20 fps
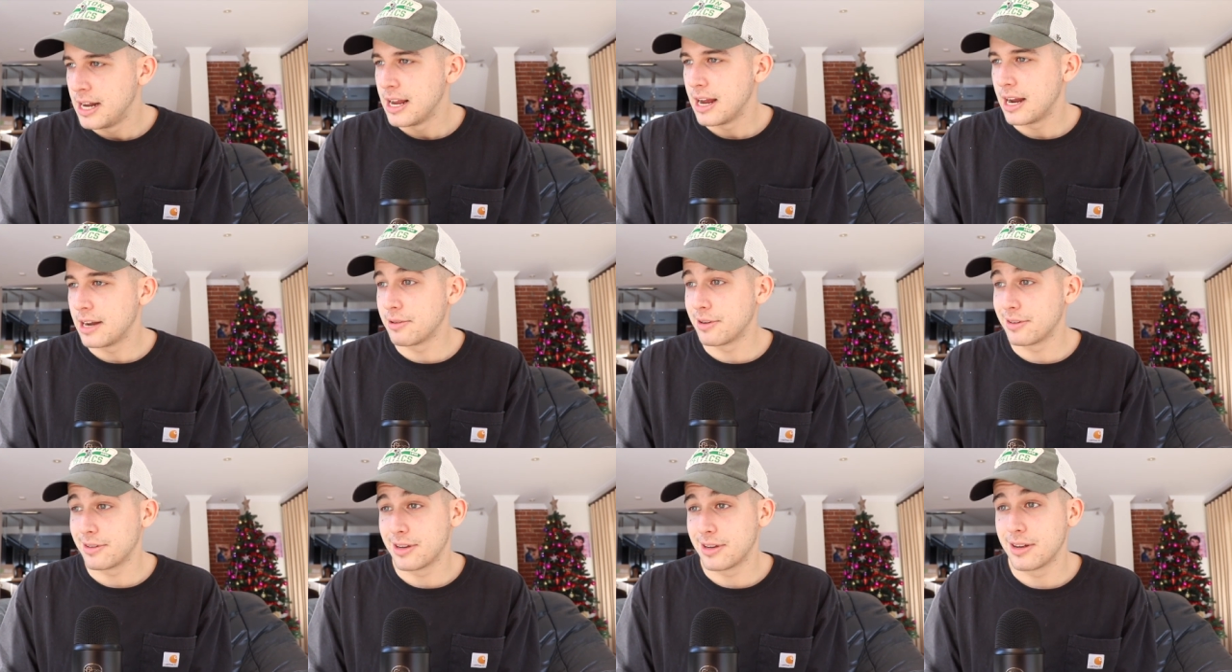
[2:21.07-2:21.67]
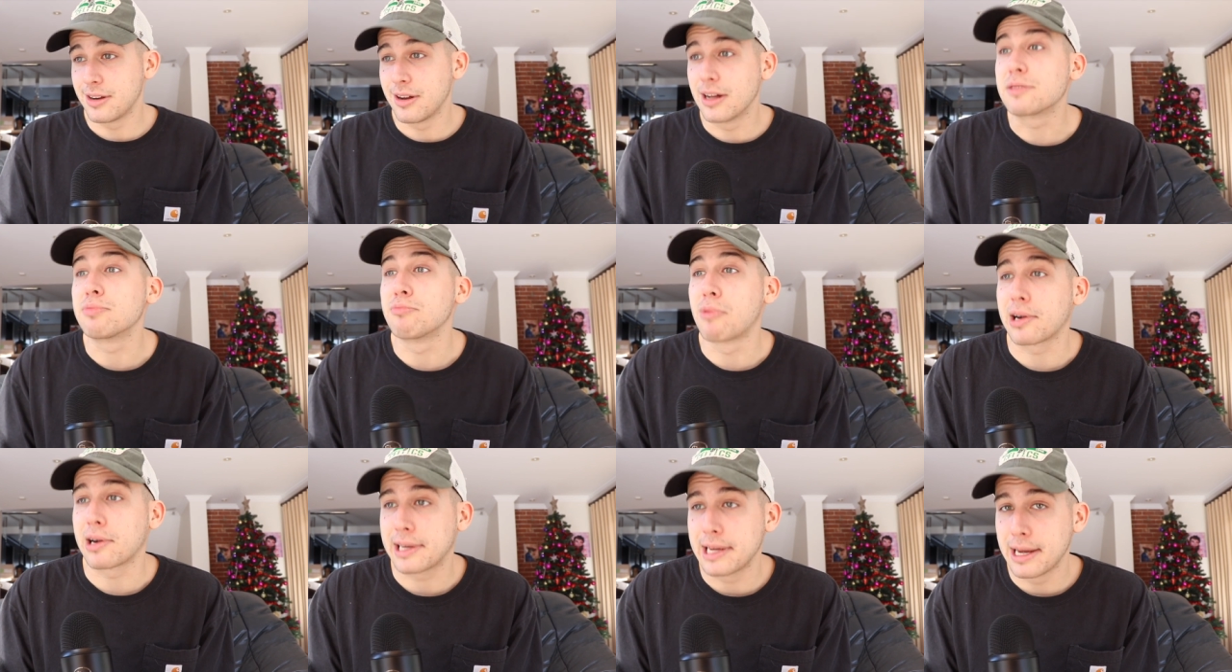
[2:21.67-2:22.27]
and he went, "That's
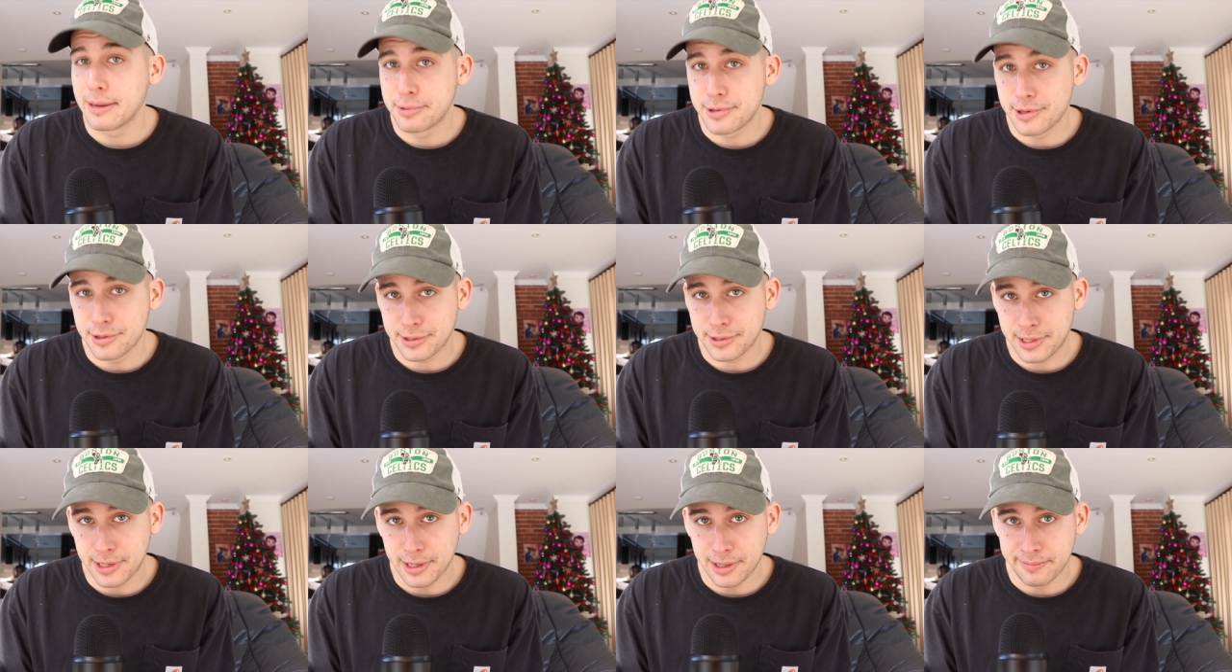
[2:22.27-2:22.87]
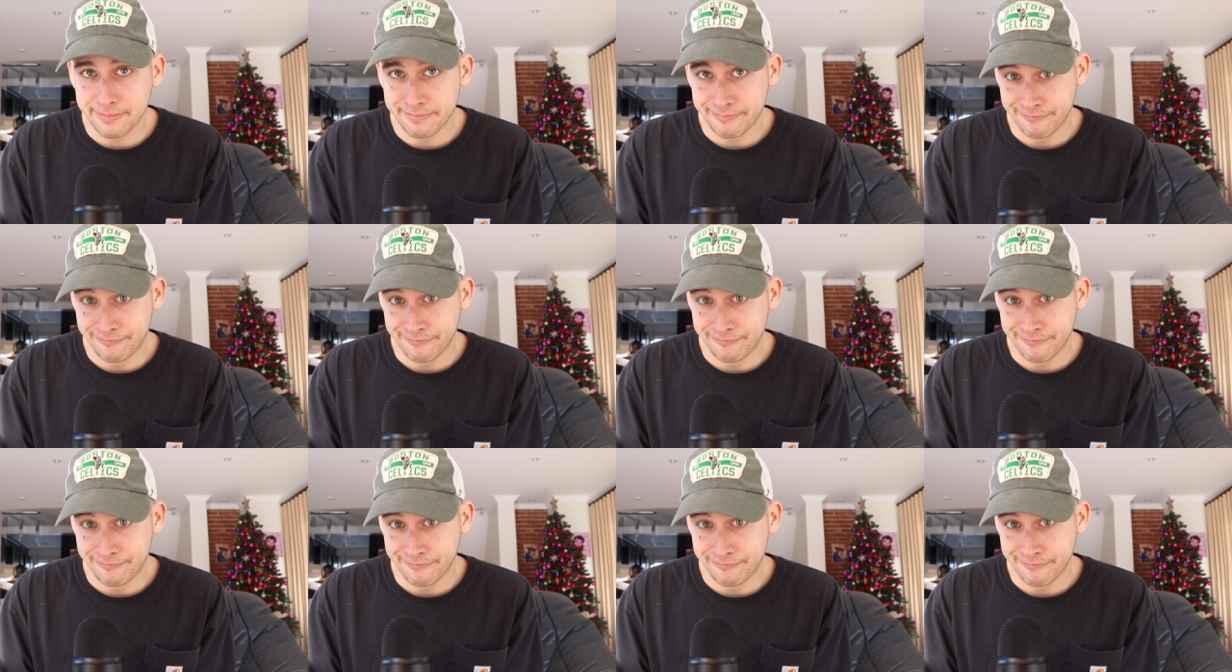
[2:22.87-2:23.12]
Mark Hebscher's kid."